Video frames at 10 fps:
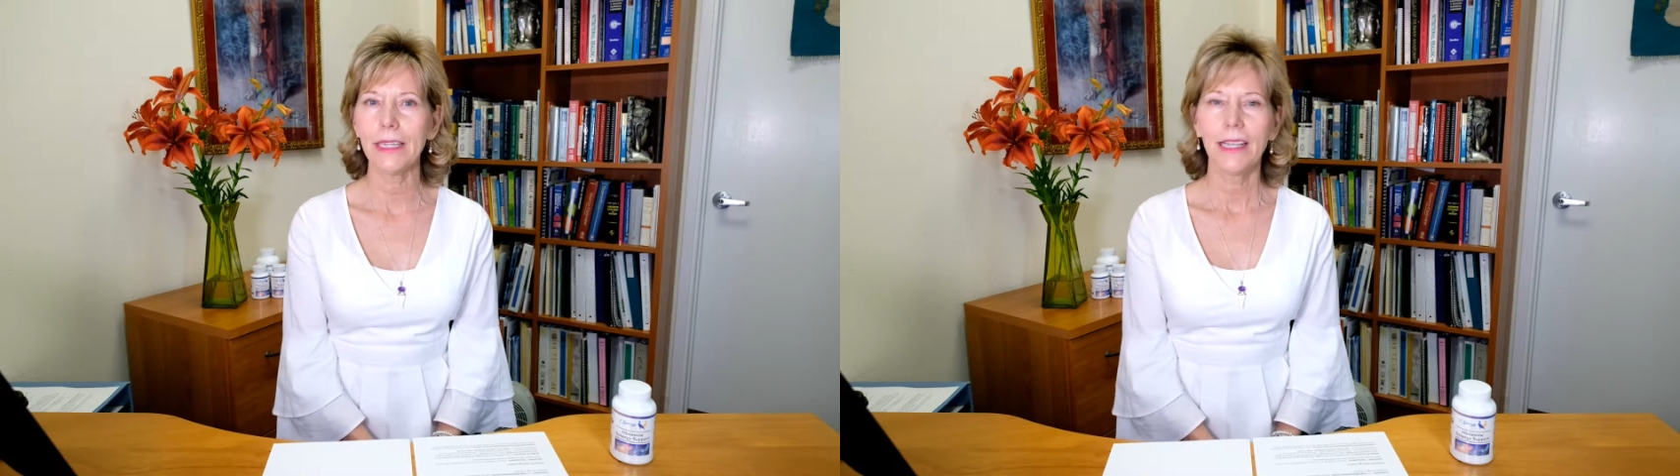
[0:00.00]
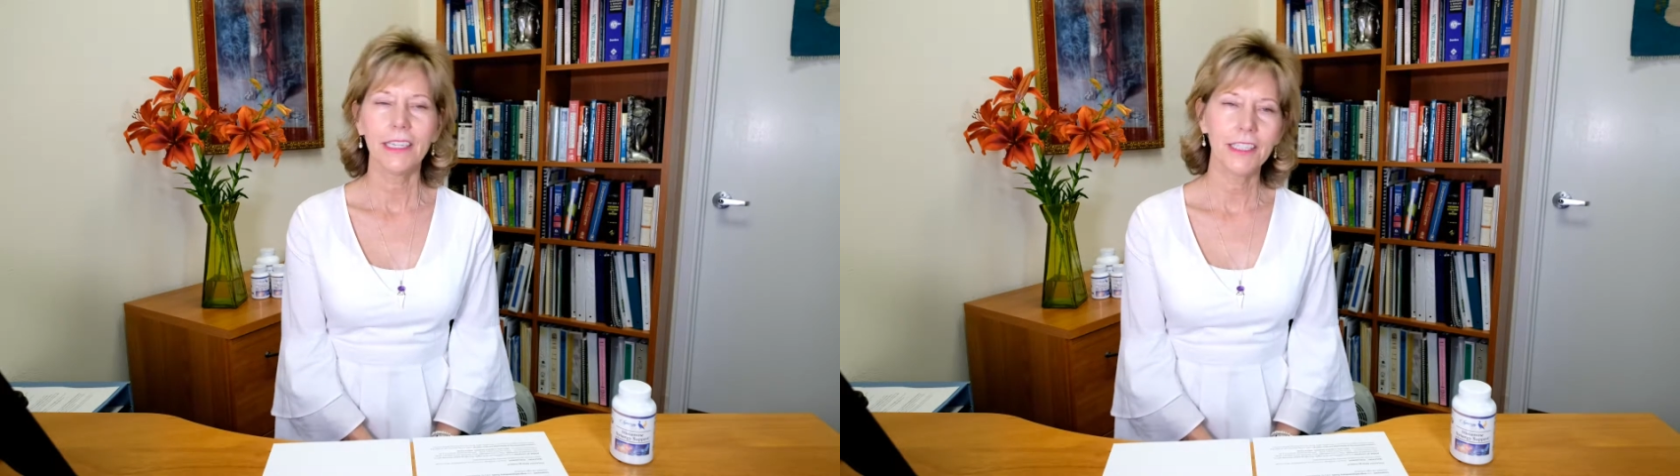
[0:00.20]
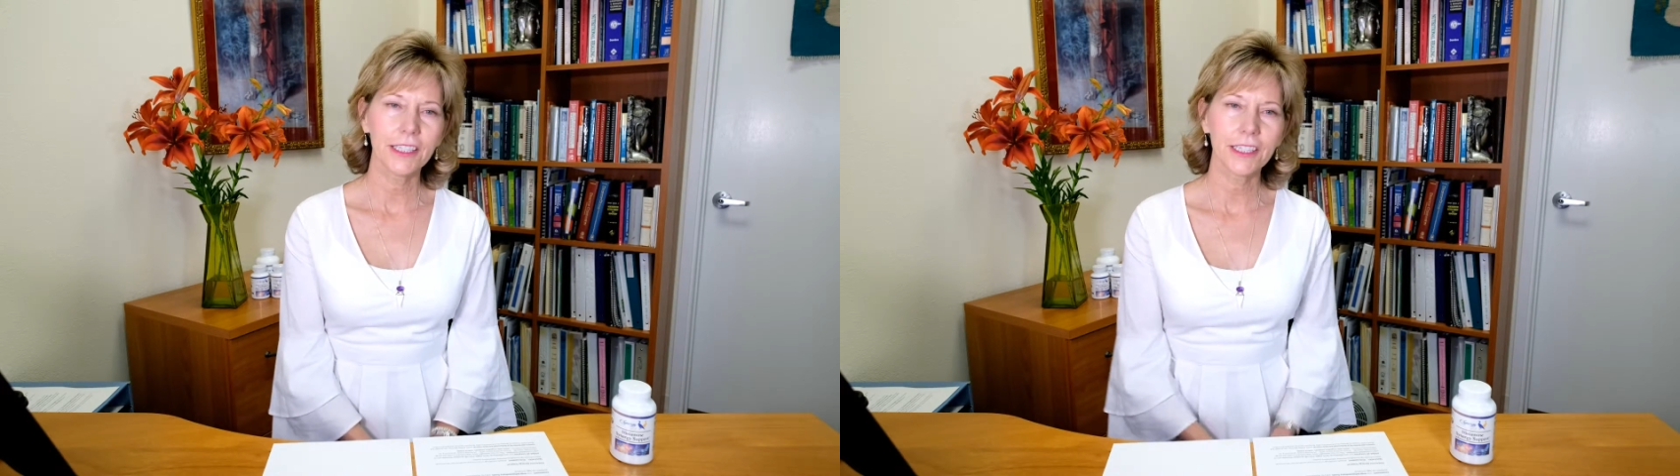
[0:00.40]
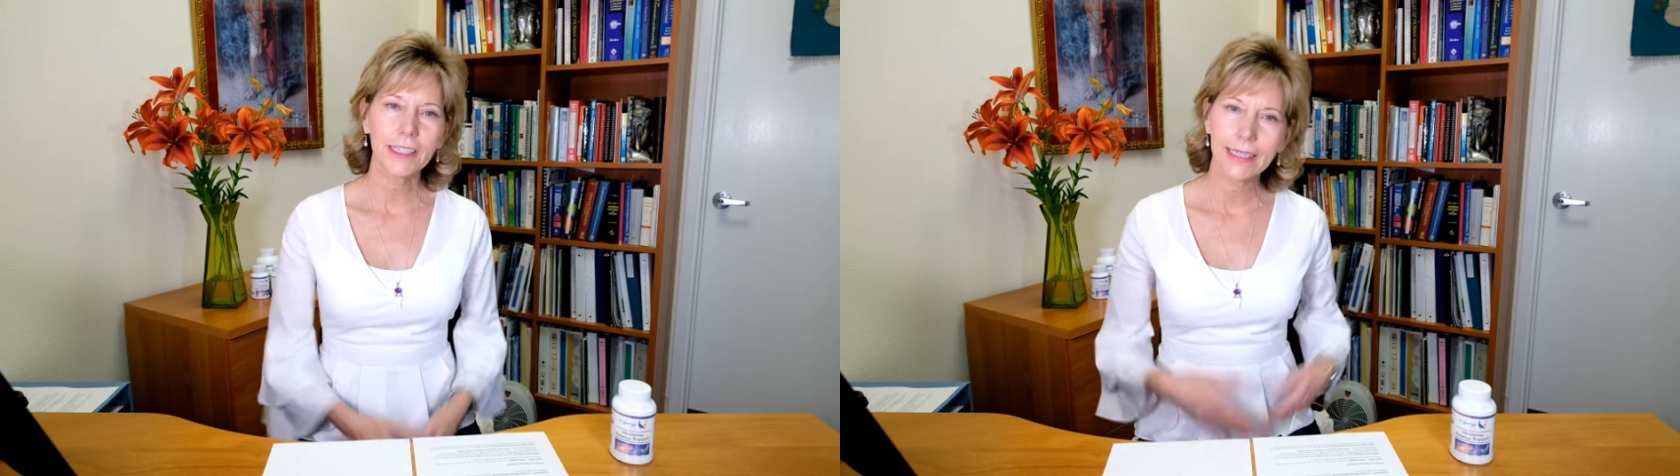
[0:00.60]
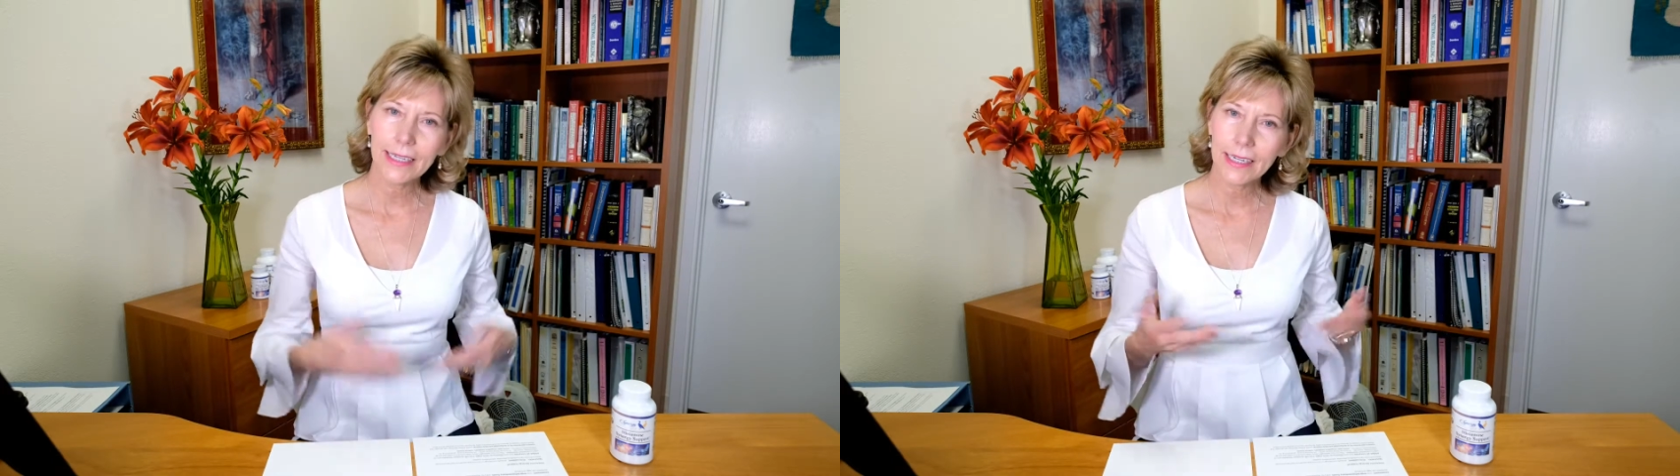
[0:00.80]
you're
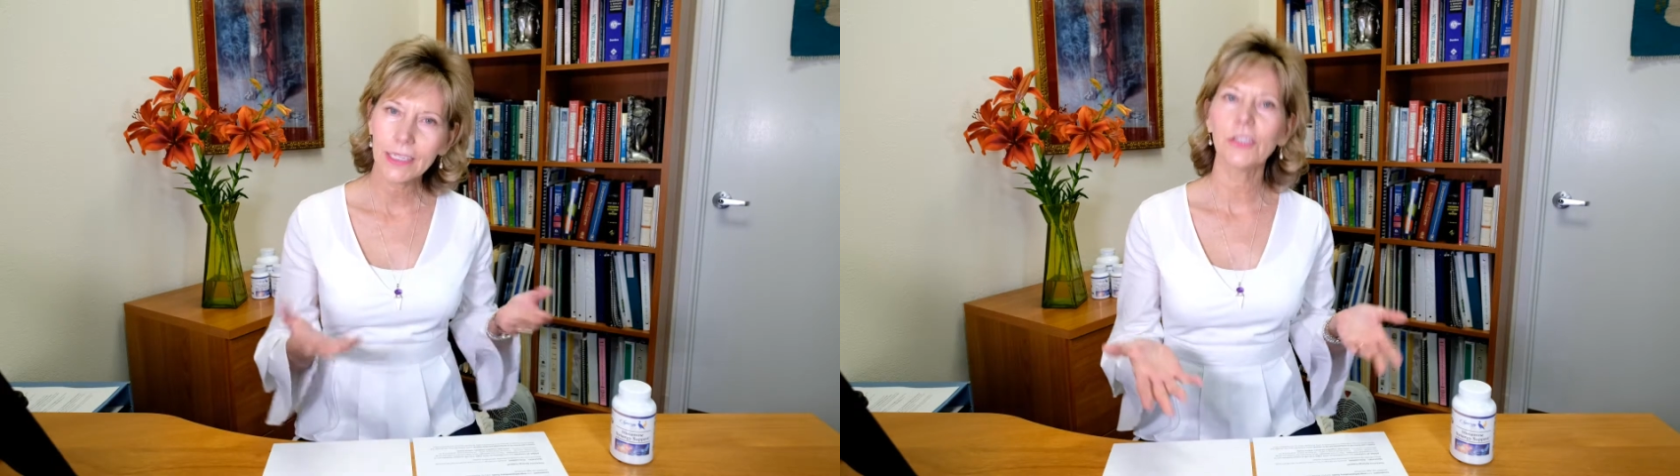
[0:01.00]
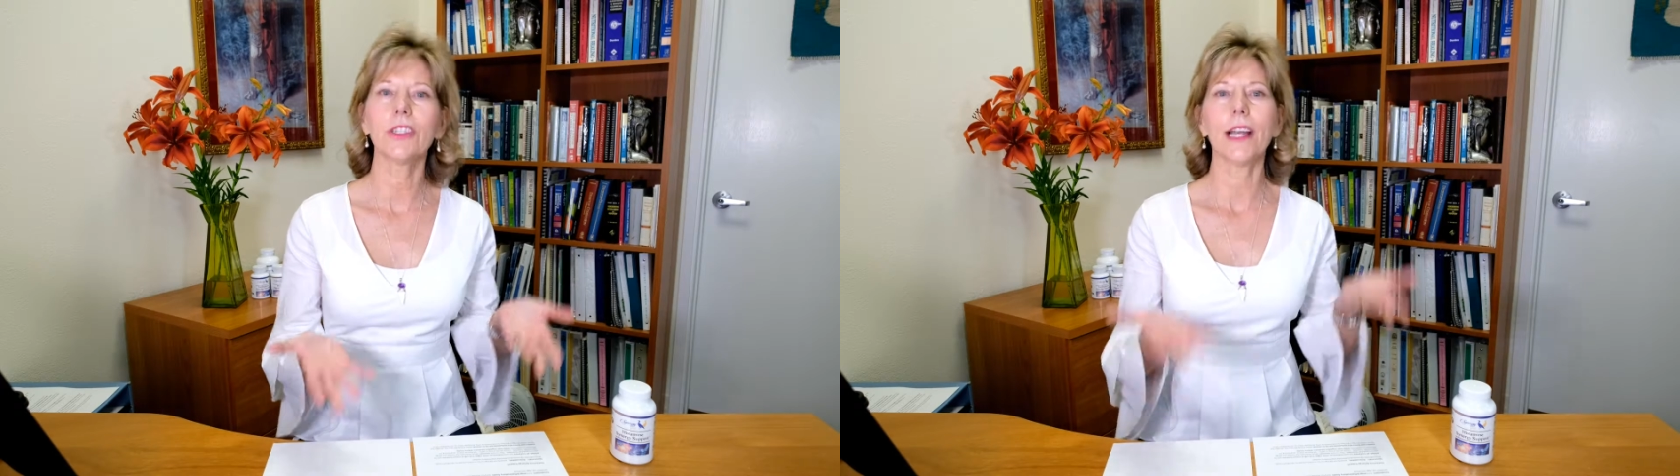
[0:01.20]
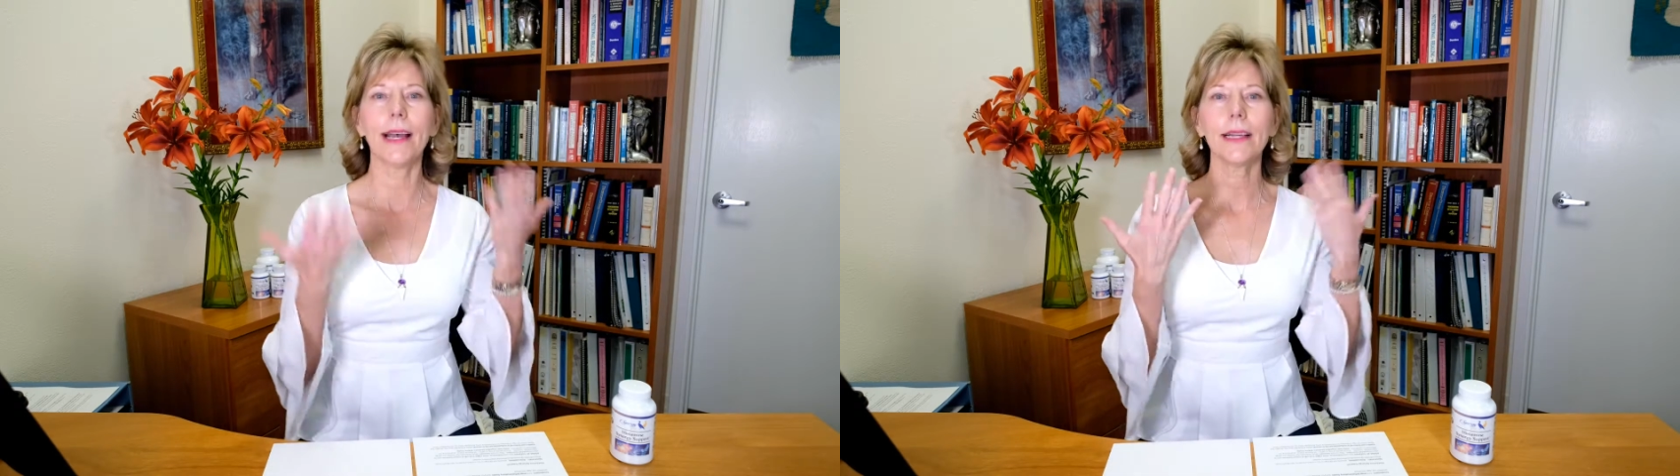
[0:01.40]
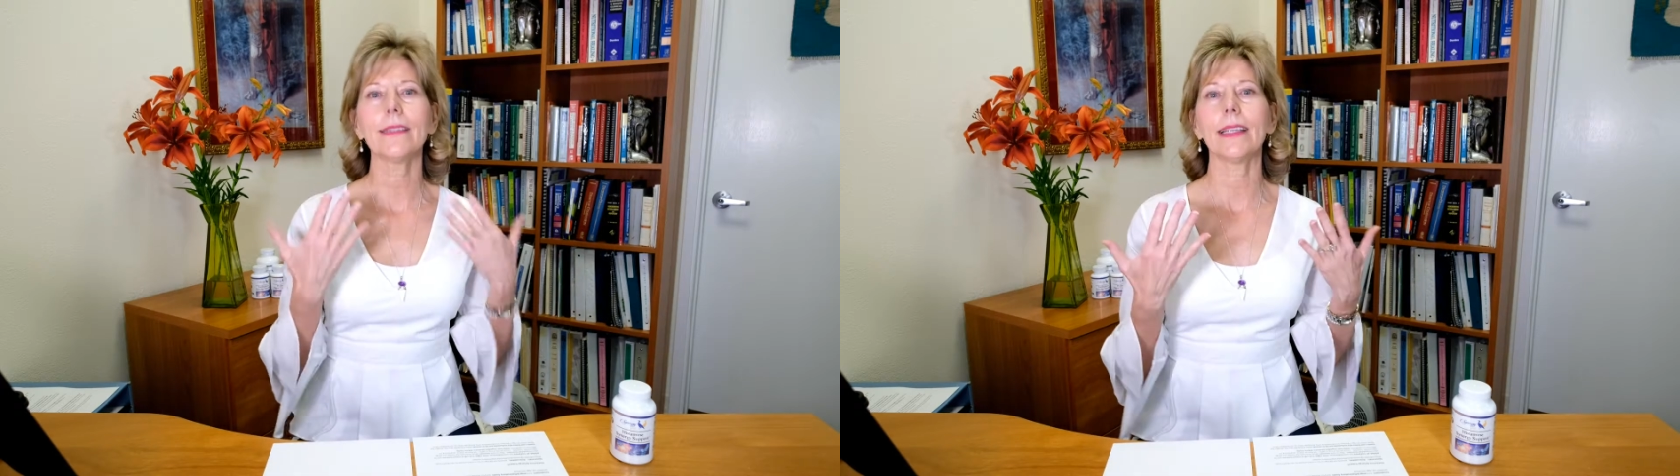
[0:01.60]
going to attract